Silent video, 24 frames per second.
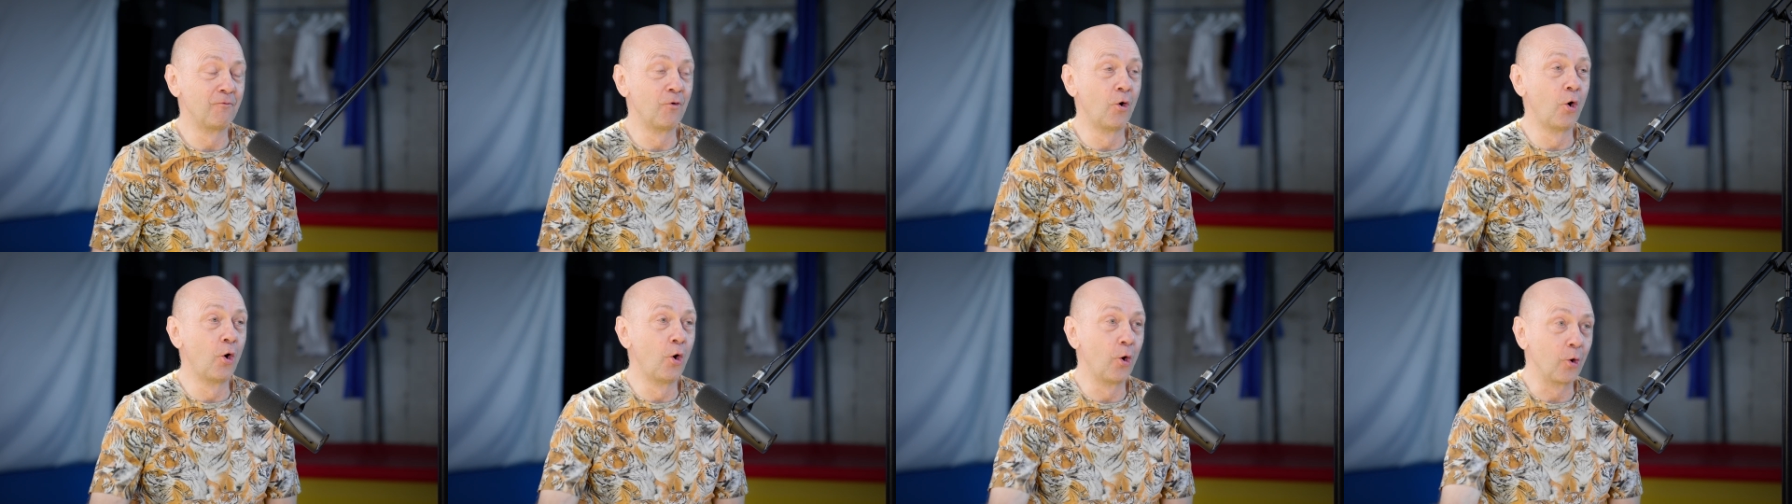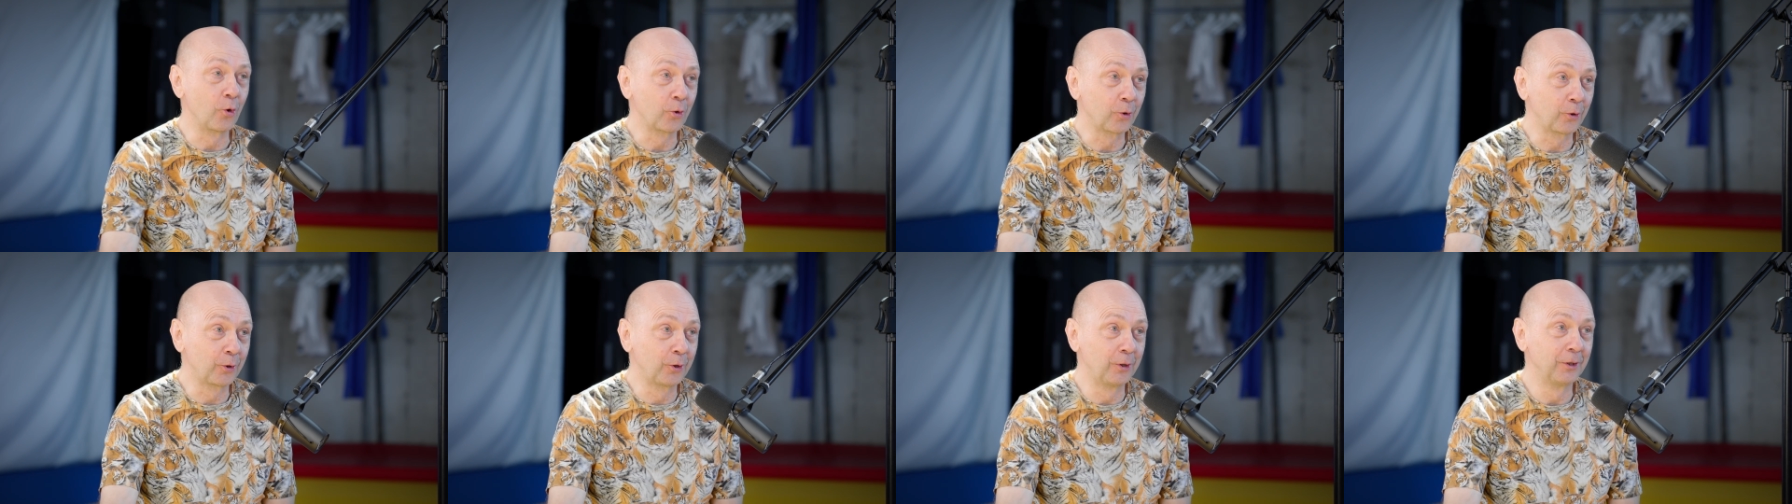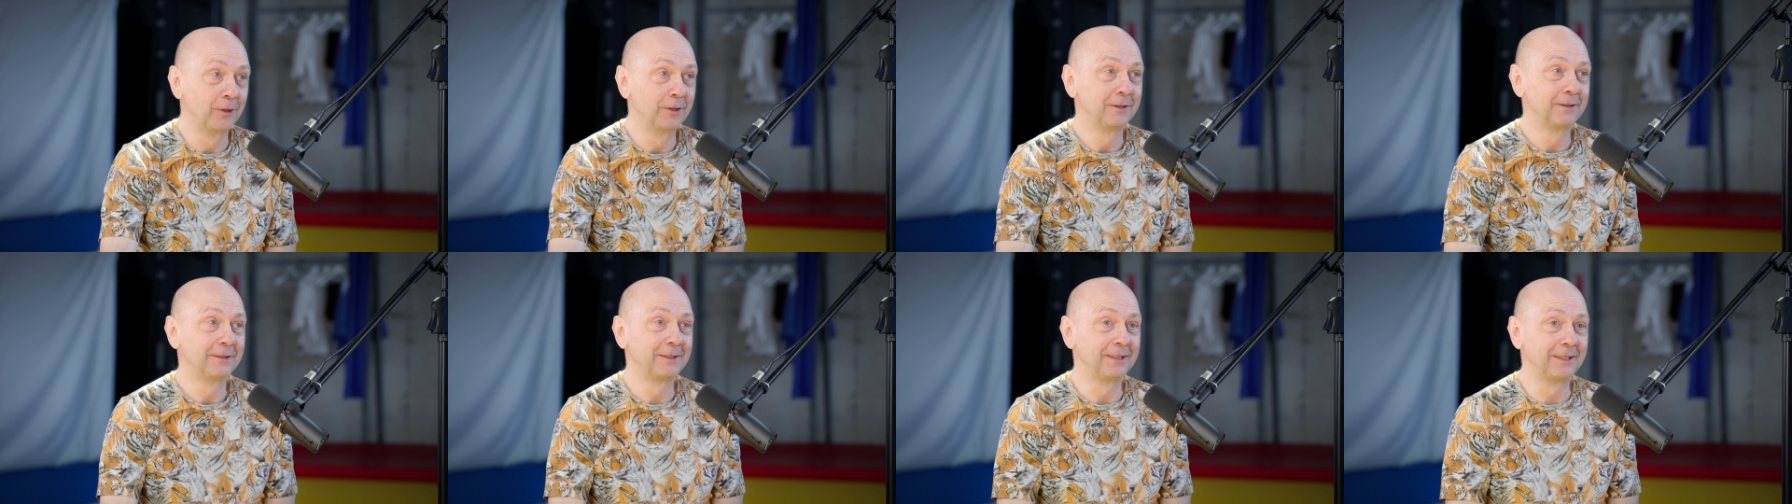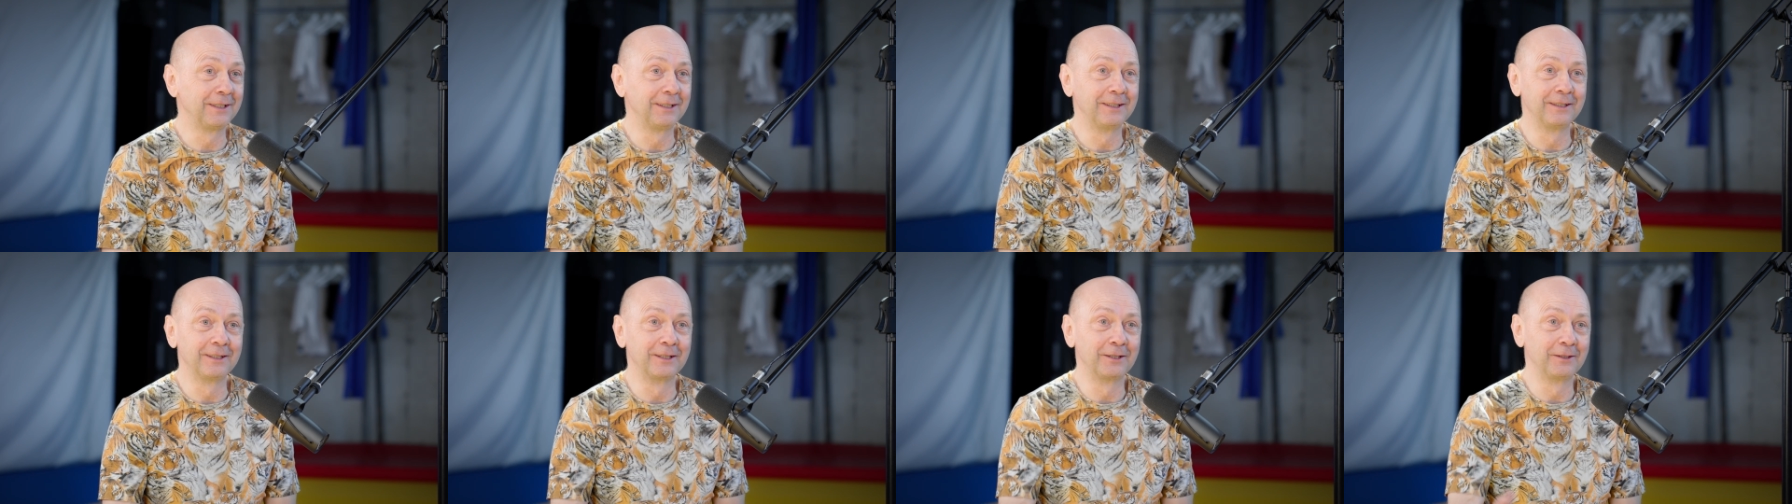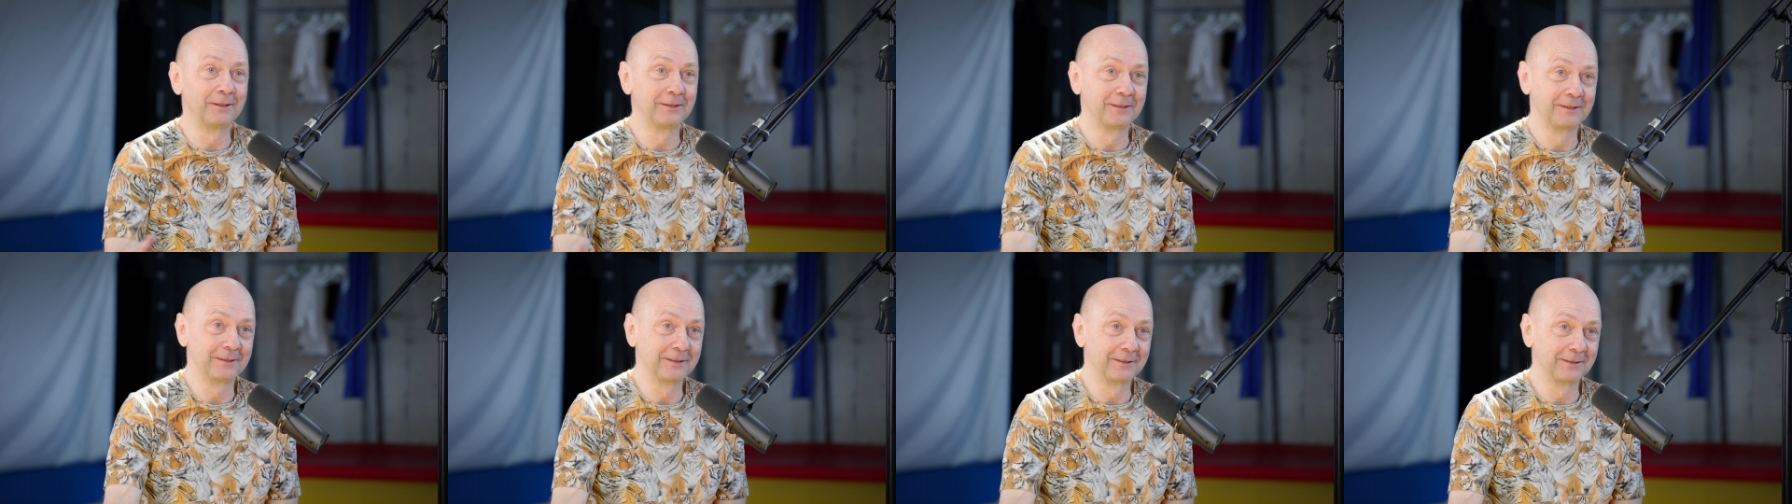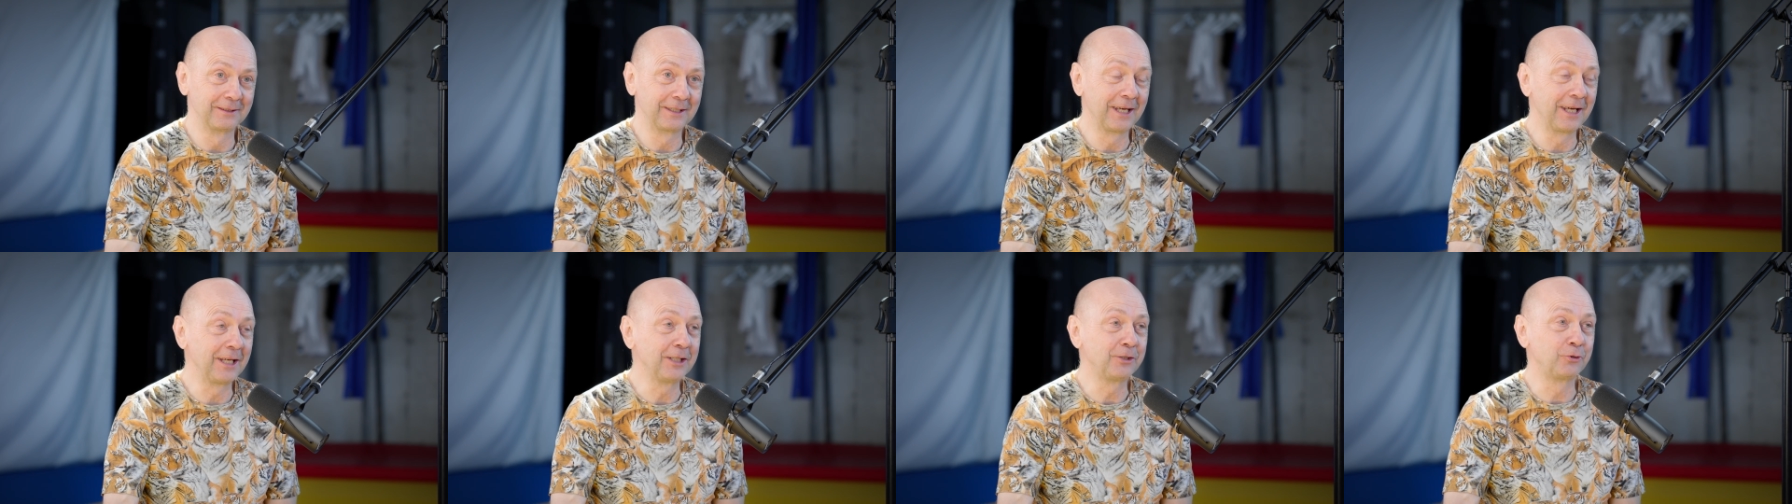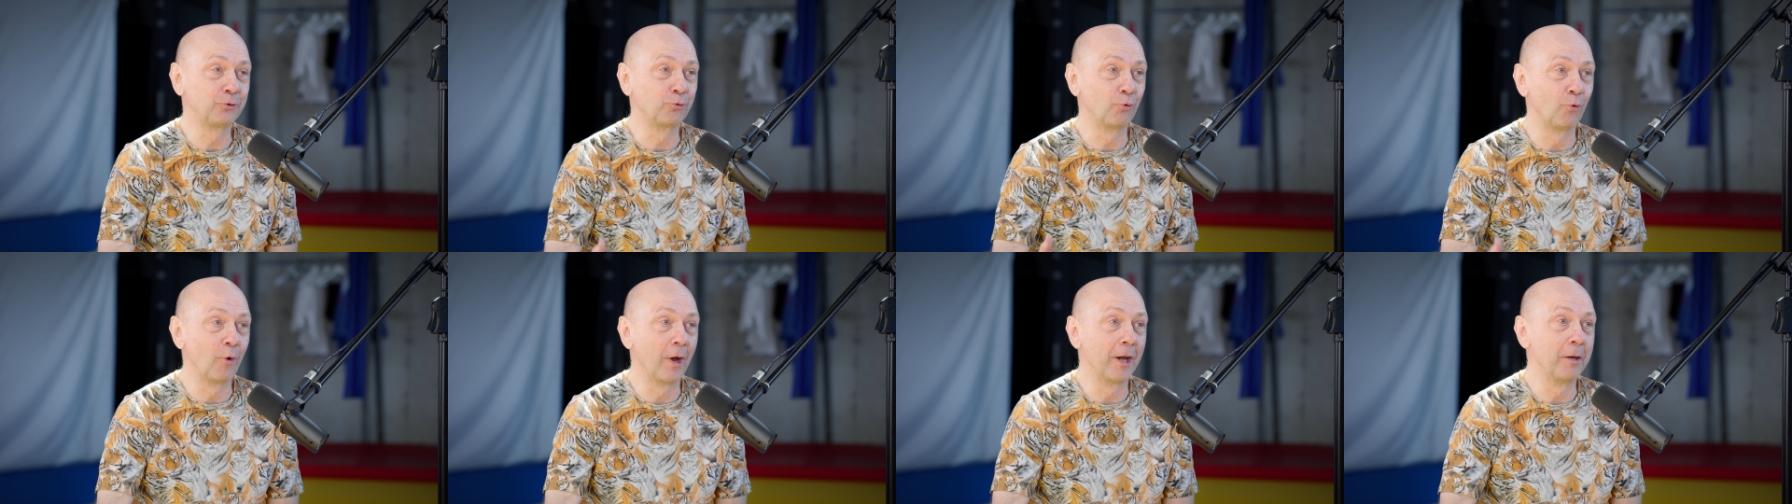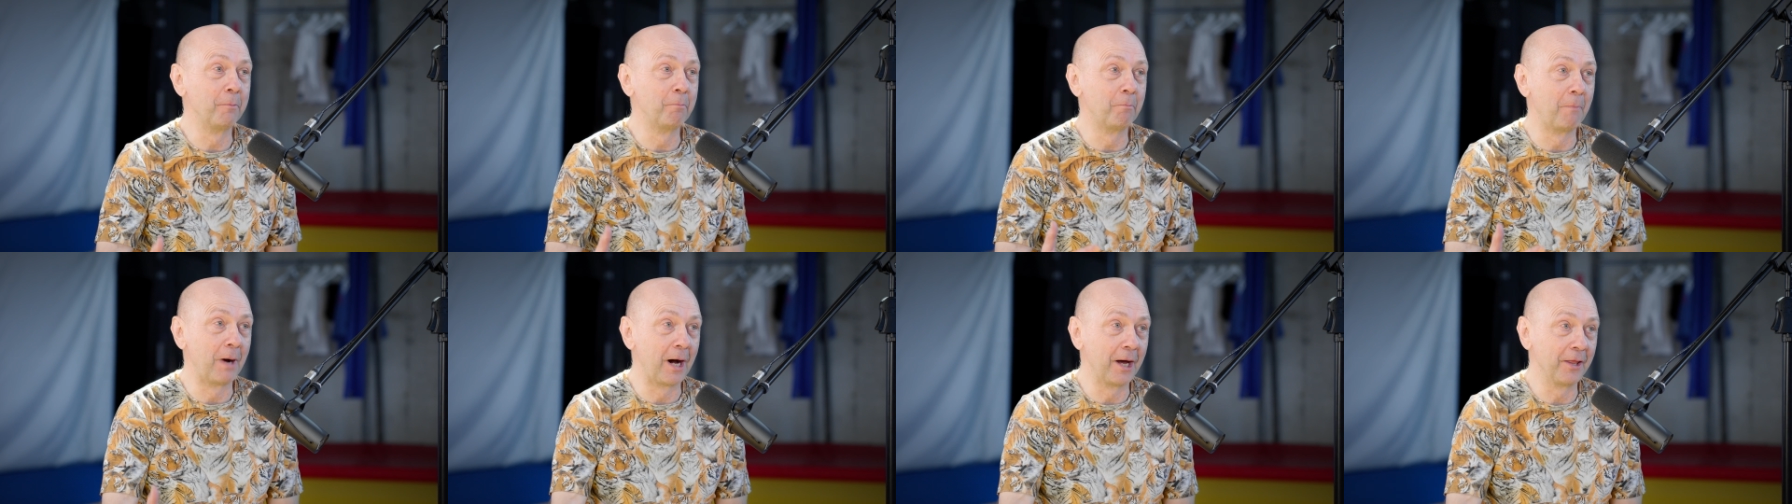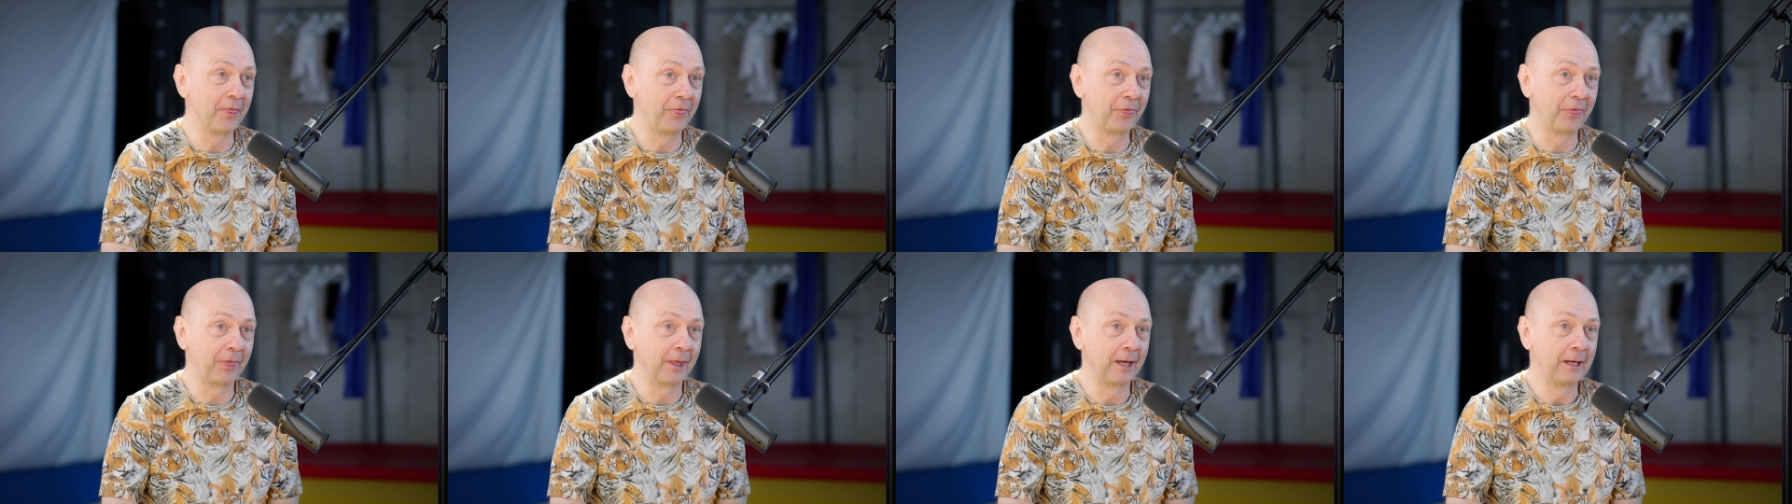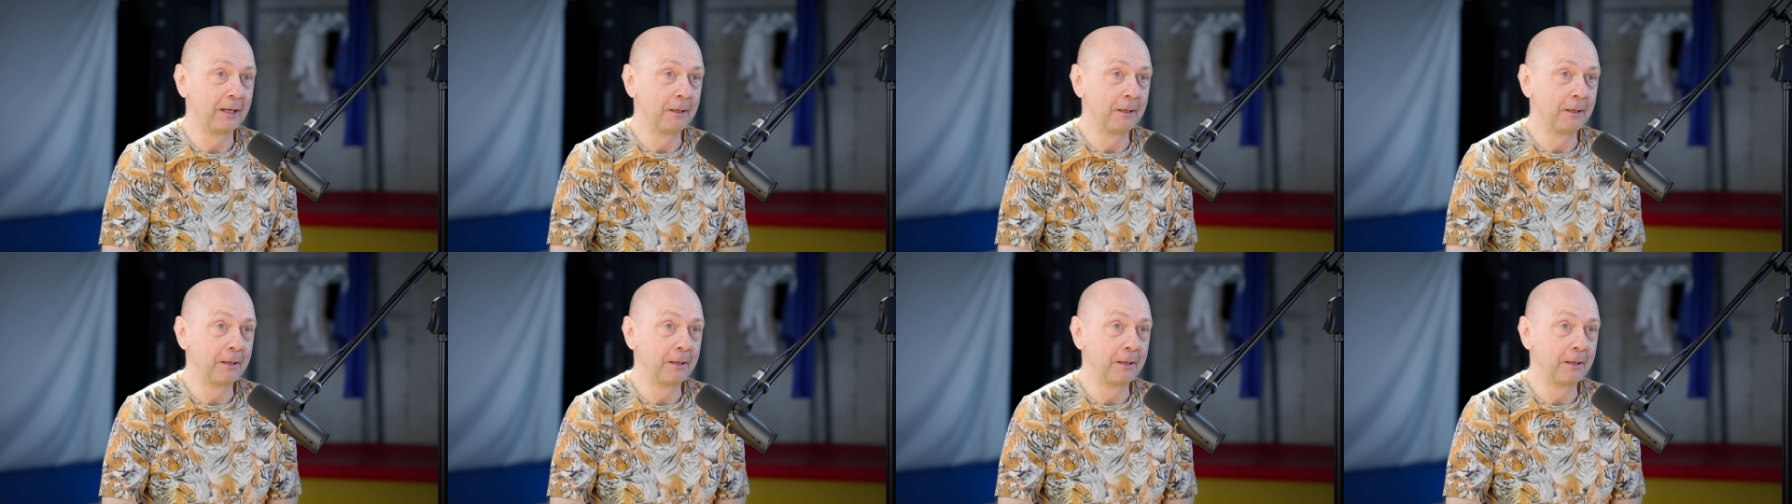walk in uh, age one month